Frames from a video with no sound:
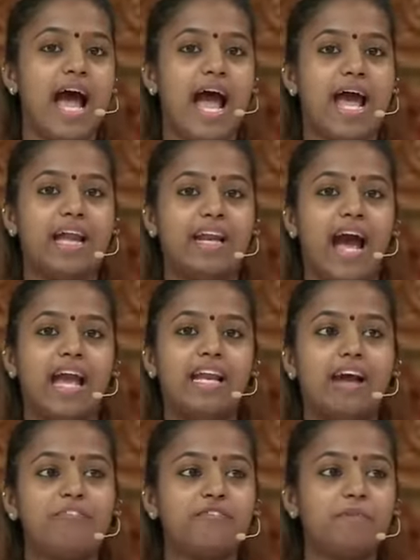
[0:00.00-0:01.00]
And I
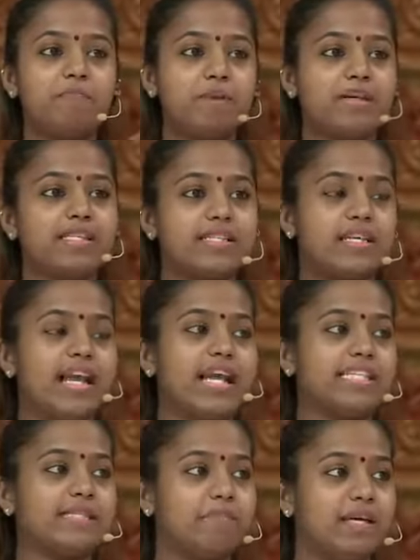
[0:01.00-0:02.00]
love the personal
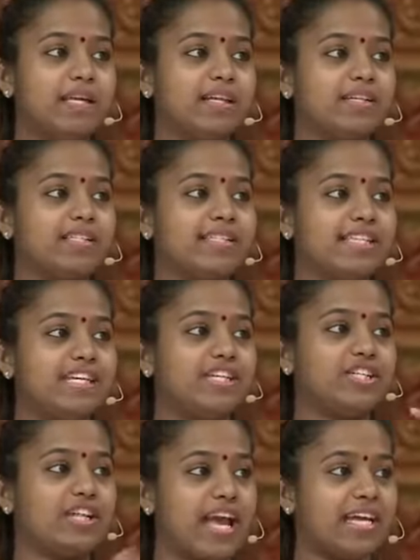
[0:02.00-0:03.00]
experience he
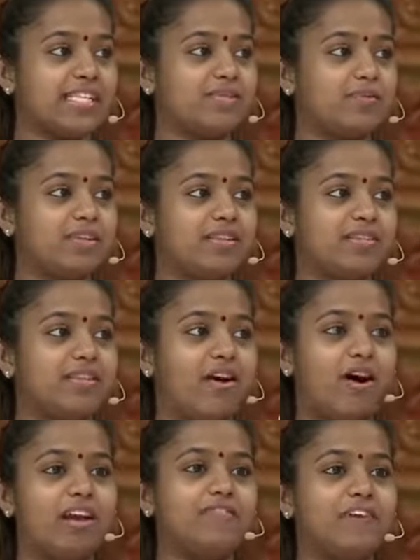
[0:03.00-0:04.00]
shares with
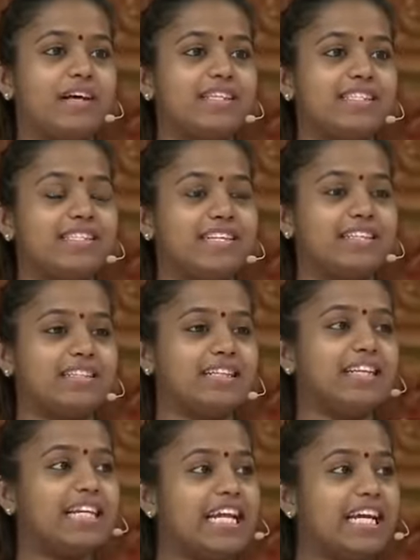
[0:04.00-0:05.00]
all of us,
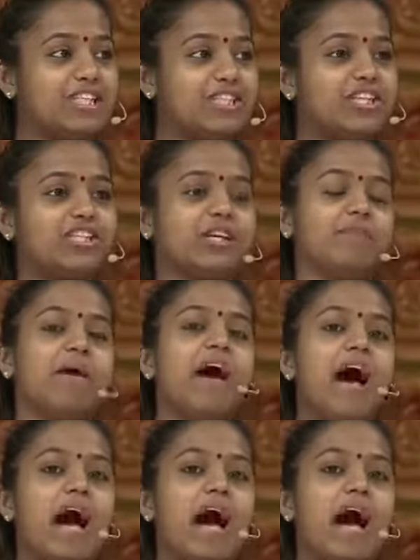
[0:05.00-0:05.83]
the relationship.